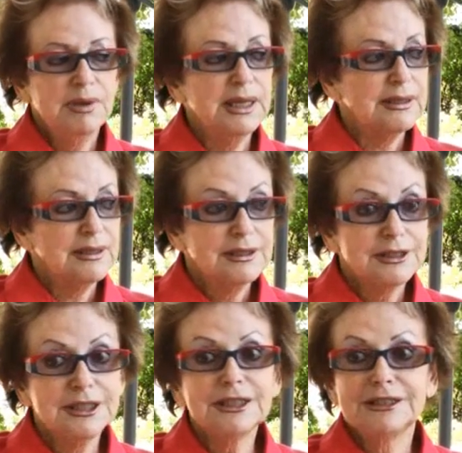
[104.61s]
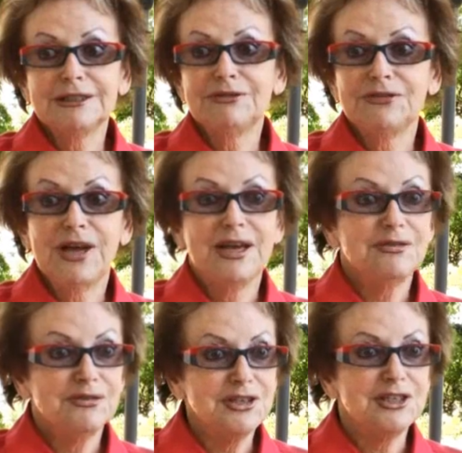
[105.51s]
But
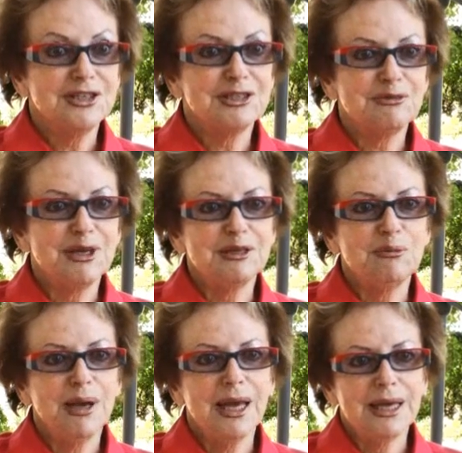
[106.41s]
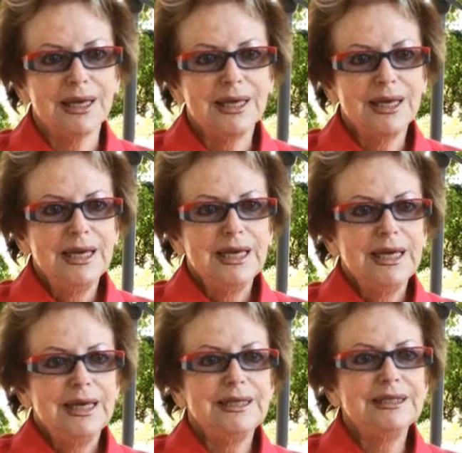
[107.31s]
65 years went by.
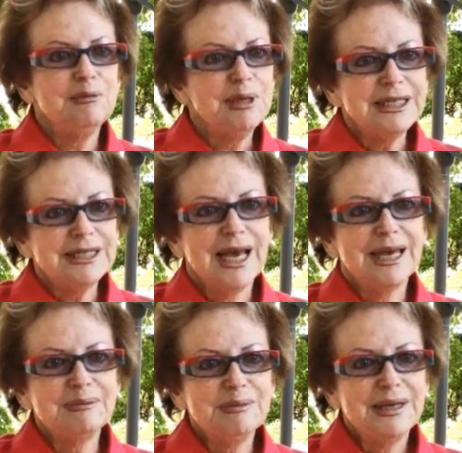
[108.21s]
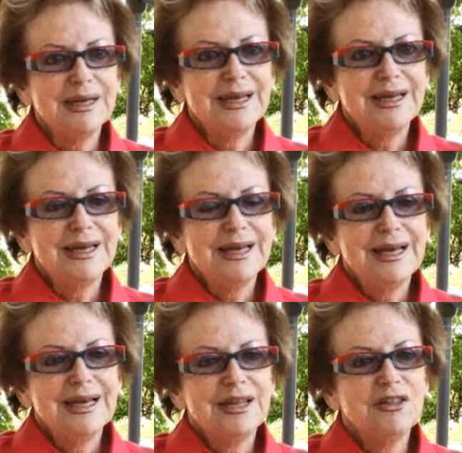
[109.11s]
In the meantime,
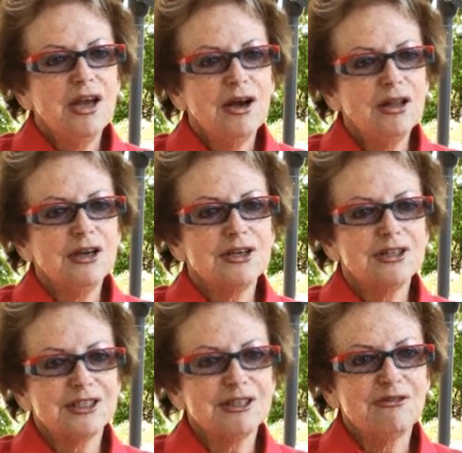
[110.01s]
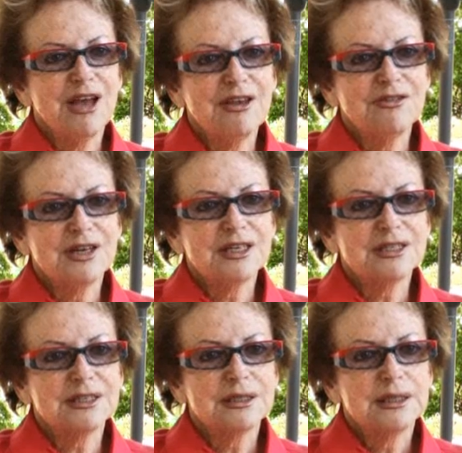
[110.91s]
the Holocaust
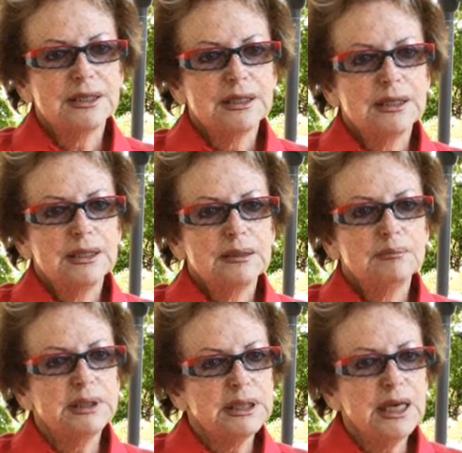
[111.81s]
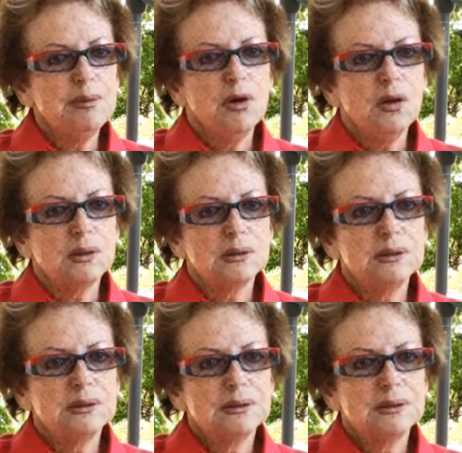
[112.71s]
survivors became old.